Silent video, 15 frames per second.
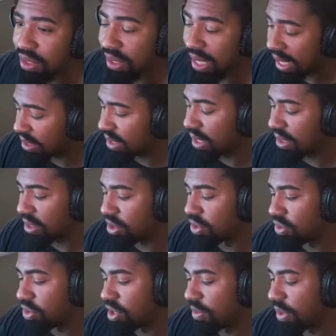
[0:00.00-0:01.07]
That's
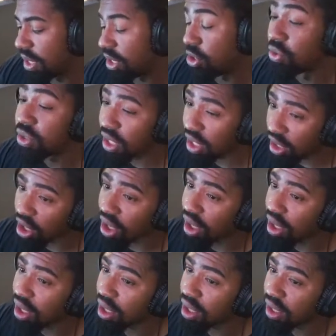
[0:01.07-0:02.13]
huge to me. Using
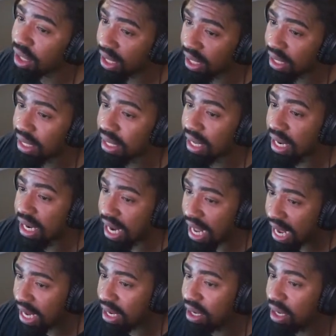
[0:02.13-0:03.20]
her kit in
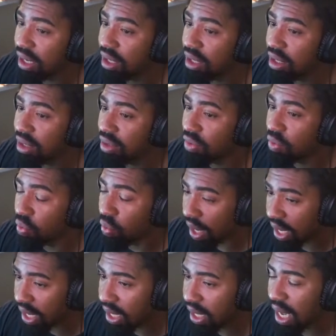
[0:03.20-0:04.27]
that
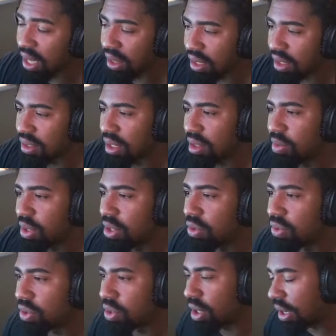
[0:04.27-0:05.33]
way, I think, is going to be
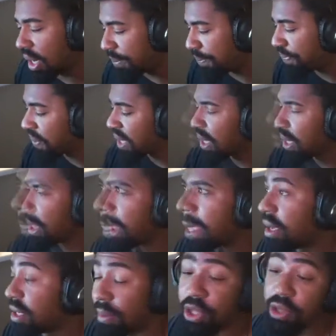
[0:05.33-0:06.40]
huge. All right.
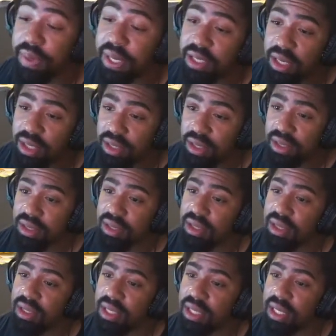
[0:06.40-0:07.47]
Some other big changes
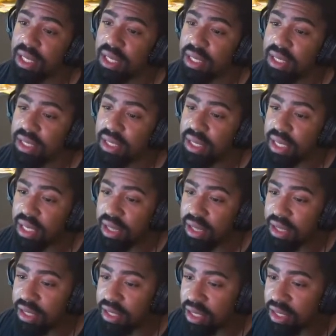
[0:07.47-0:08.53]

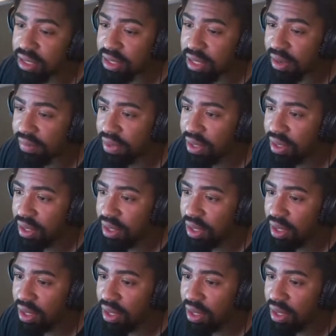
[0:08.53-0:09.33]
in season 7.